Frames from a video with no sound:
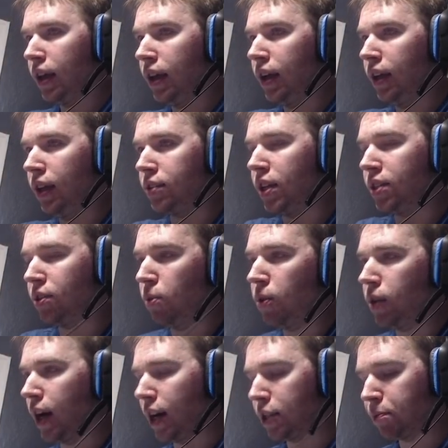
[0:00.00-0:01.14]
in the Seasoned
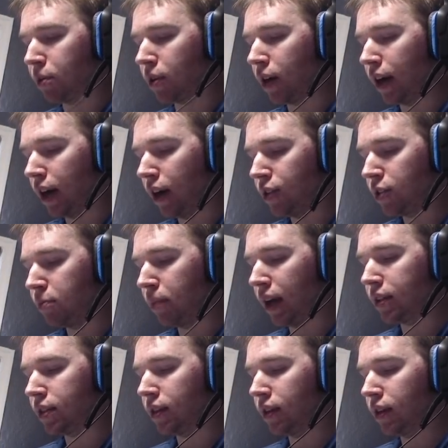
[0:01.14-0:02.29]
Wounded Hospital right now. So my
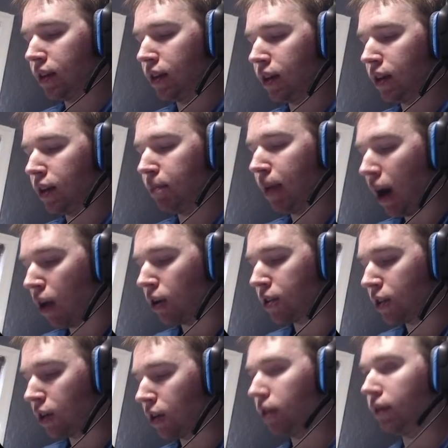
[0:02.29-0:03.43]
power is
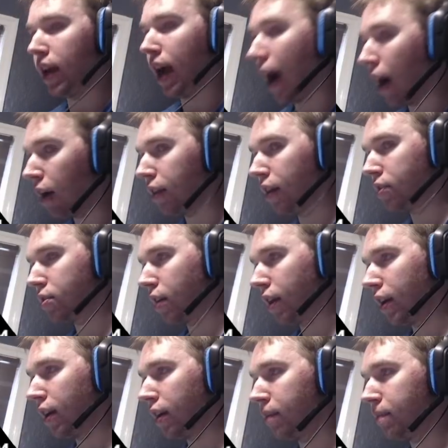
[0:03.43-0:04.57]
going to go even higher than it is right now.